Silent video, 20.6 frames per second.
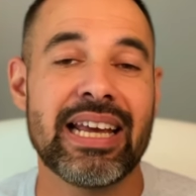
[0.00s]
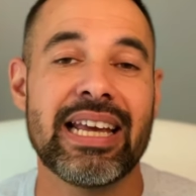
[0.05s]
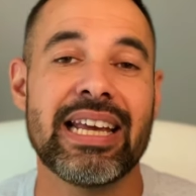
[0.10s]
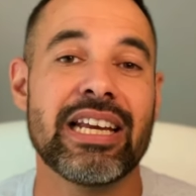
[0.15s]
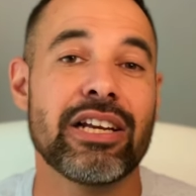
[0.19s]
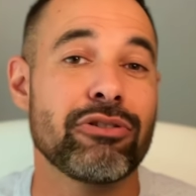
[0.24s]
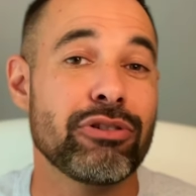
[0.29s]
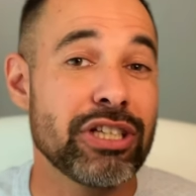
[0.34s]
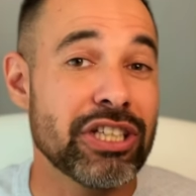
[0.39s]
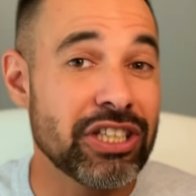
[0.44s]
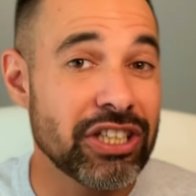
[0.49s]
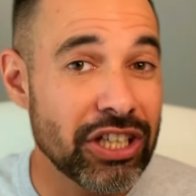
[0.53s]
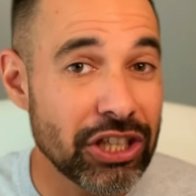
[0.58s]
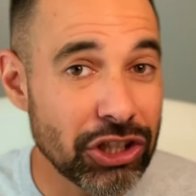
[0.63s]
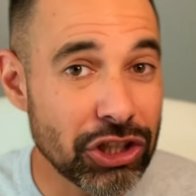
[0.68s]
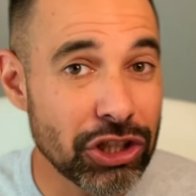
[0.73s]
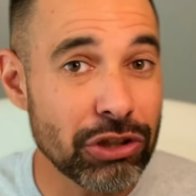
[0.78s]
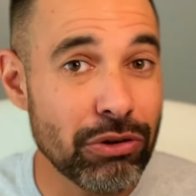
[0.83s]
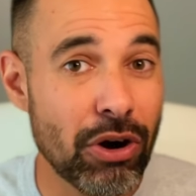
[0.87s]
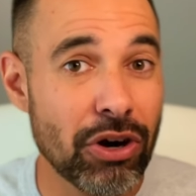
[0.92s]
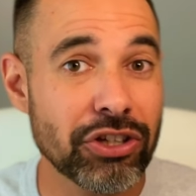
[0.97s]
increased
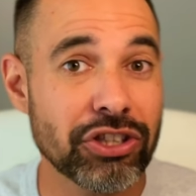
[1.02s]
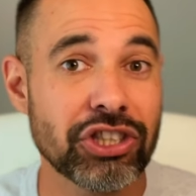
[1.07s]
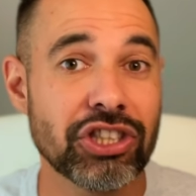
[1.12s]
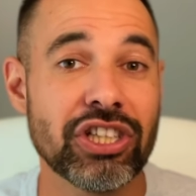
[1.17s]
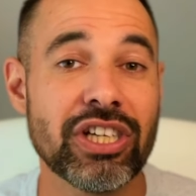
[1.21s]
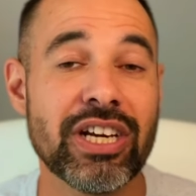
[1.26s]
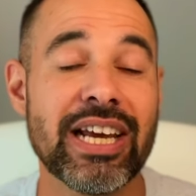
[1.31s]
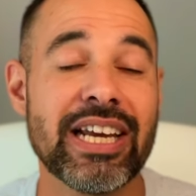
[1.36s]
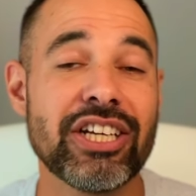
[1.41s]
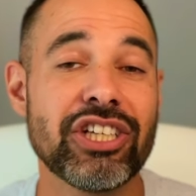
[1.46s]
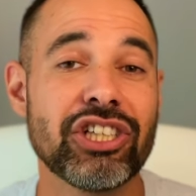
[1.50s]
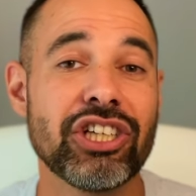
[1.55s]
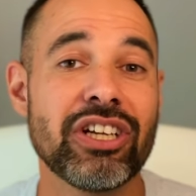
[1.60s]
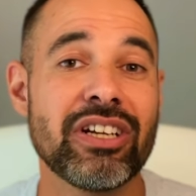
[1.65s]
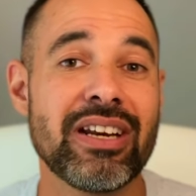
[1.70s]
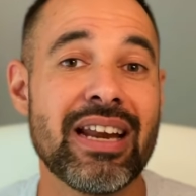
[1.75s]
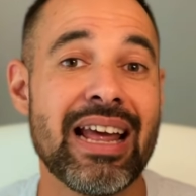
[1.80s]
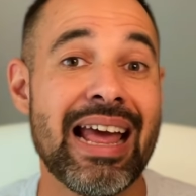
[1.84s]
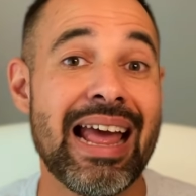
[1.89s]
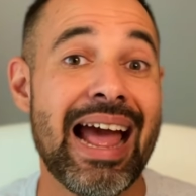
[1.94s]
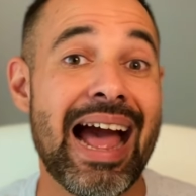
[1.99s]
tissue
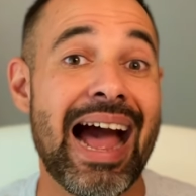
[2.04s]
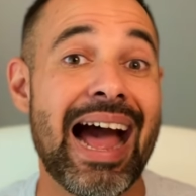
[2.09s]
oxygenation,